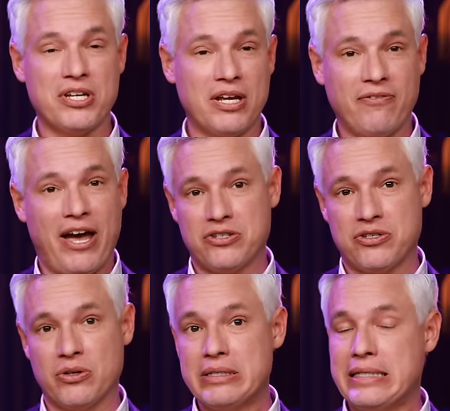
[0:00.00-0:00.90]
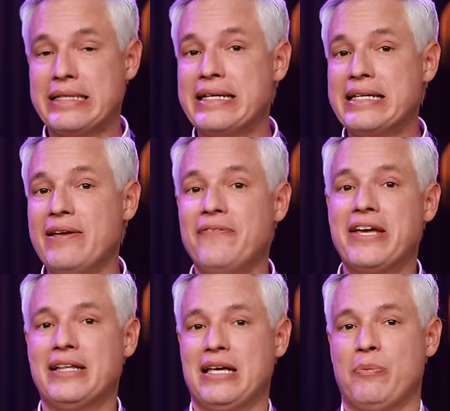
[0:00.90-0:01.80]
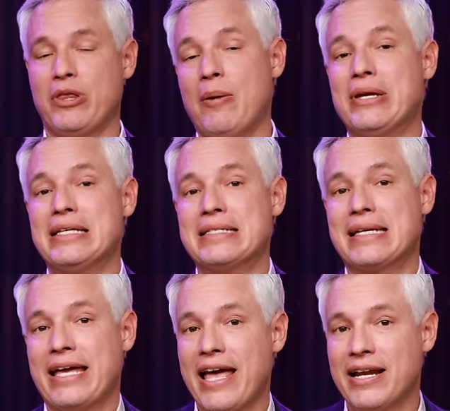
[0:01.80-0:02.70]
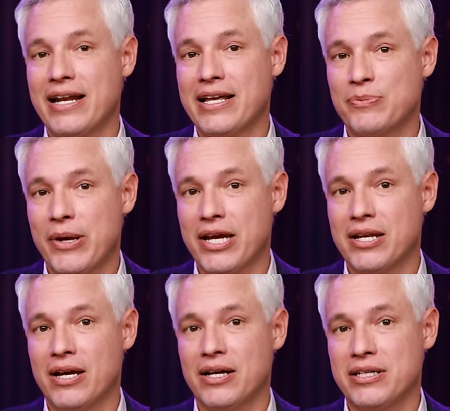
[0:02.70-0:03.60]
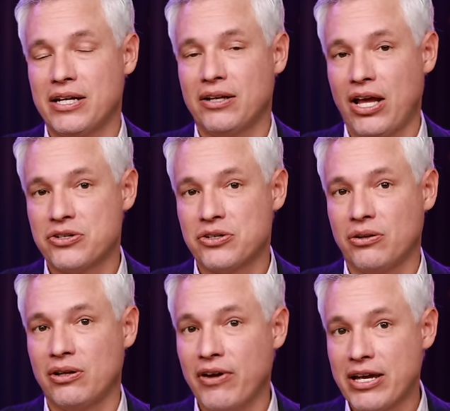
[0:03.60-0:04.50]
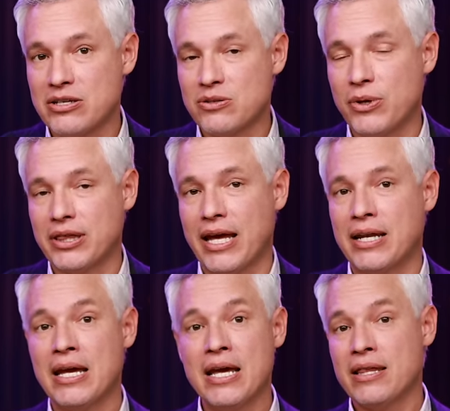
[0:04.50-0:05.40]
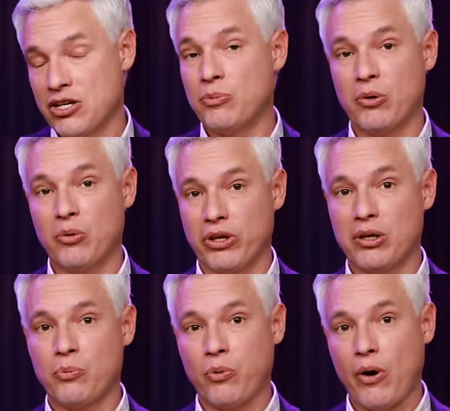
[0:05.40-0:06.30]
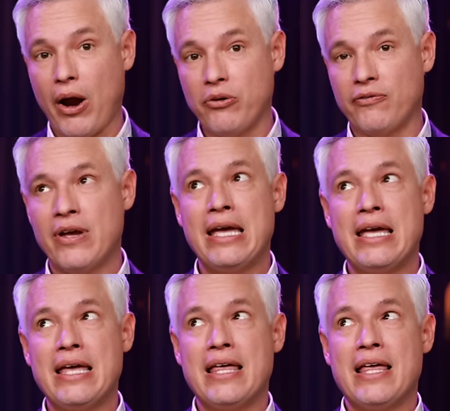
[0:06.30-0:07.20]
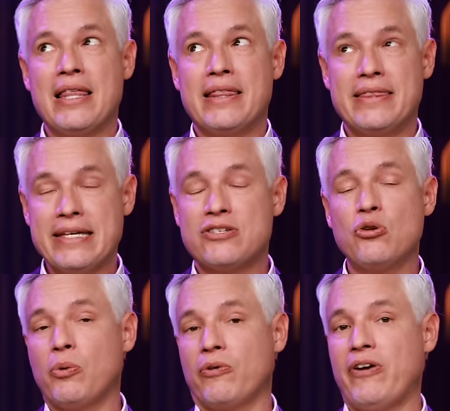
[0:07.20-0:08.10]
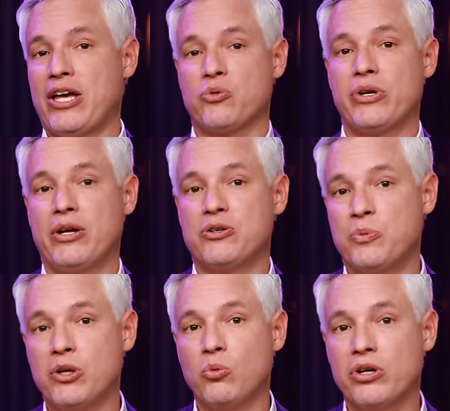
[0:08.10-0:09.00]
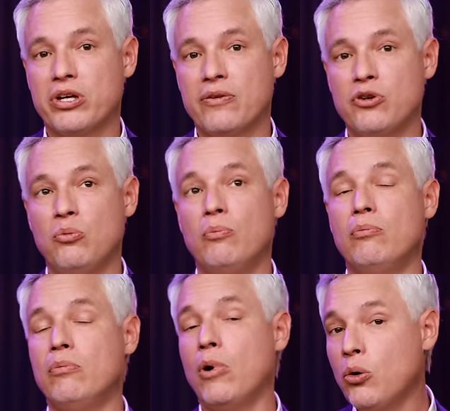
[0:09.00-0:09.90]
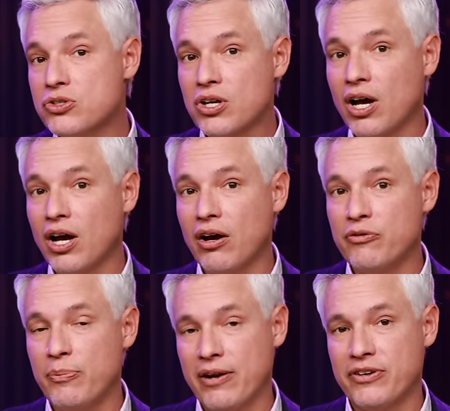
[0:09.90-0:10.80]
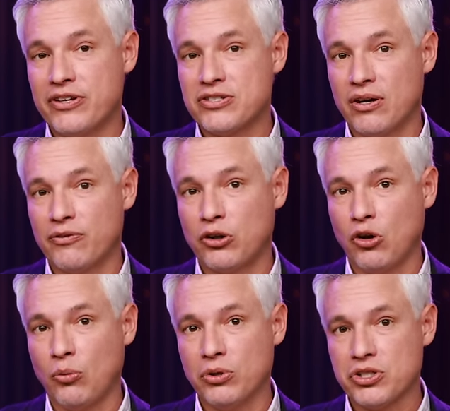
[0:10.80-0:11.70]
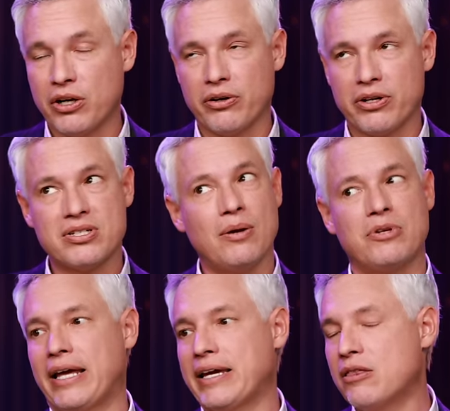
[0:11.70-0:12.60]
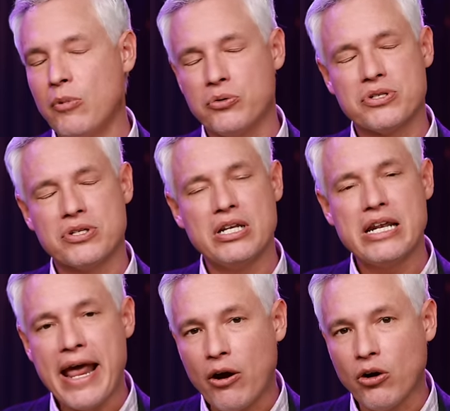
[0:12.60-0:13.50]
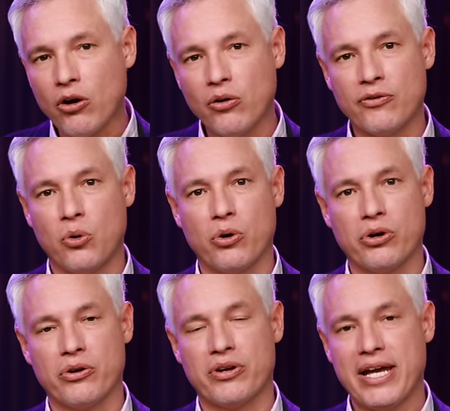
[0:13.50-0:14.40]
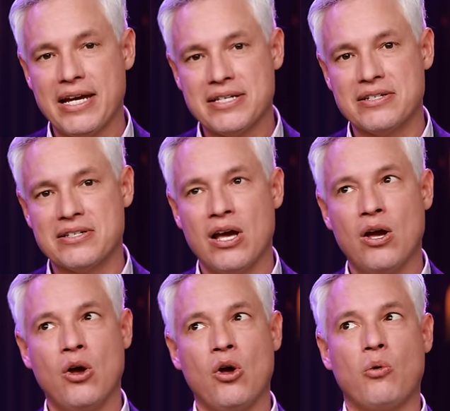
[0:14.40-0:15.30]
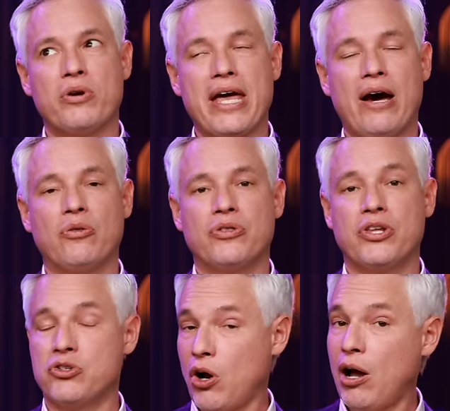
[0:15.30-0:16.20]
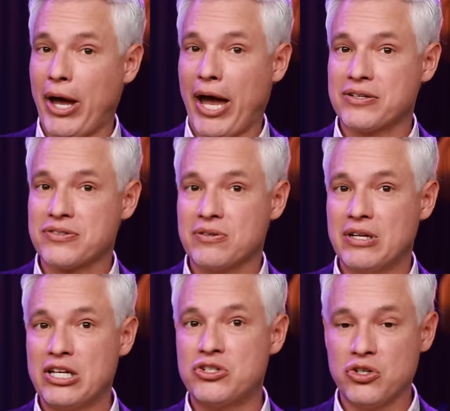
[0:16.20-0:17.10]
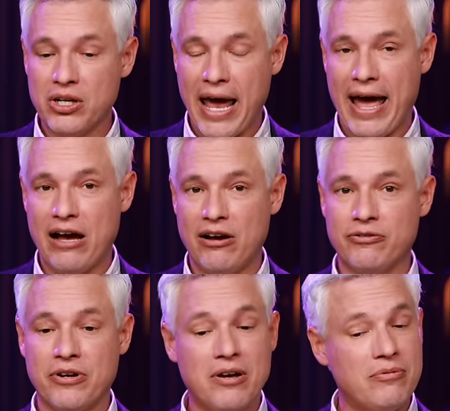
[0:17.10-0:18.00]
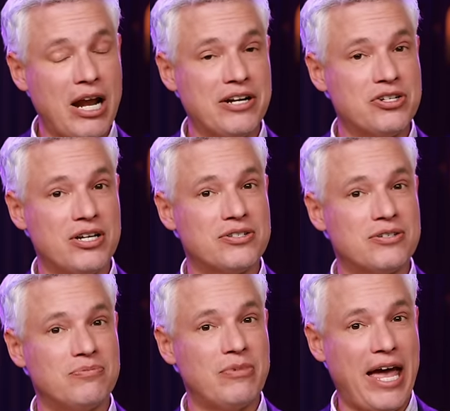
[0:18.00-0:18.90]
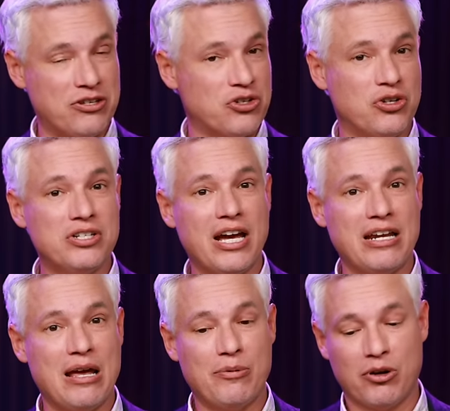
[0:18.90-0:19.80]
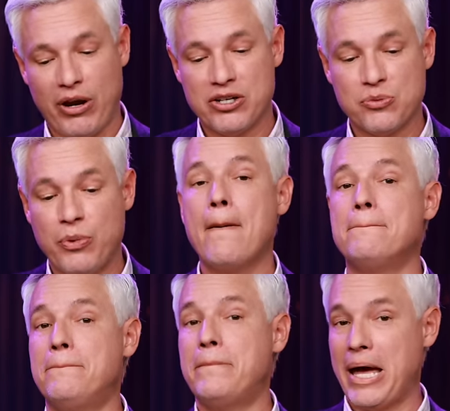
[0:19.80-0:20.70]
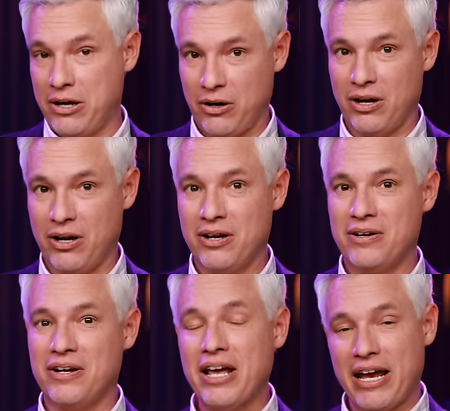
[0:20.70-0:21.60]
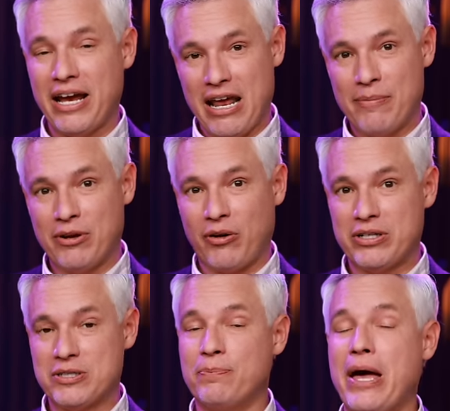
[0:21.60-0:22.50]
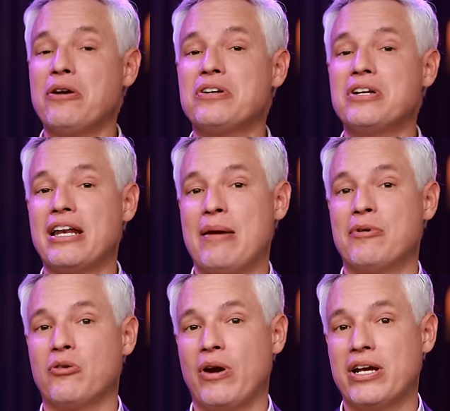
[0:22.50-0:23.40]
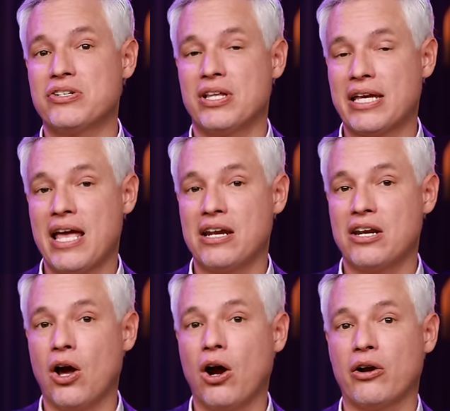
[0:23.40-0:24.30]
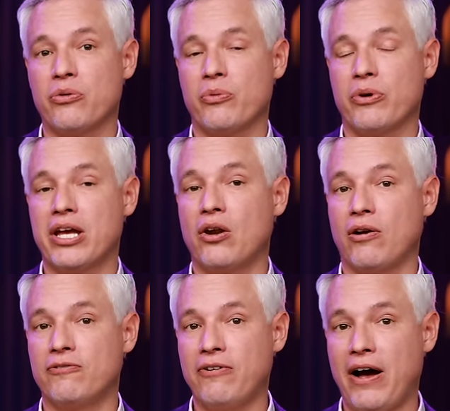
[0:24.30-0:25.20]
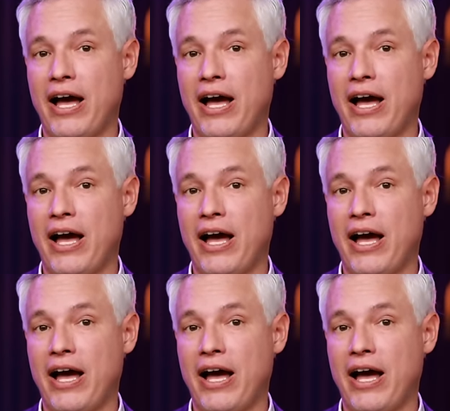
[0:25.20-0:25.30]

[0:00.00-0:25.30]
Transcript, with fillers: faster is a significant leap. And that means that Canon has made a technological advancement that they should be really proud of. This super fast readout speed will give you most of the benefits of a global shutter, except in like the most narrow of corner cases without the drawbacks. It should have not just as good dynamic range, but better dynamic range, better dynamic range than the Canon R3 and R5.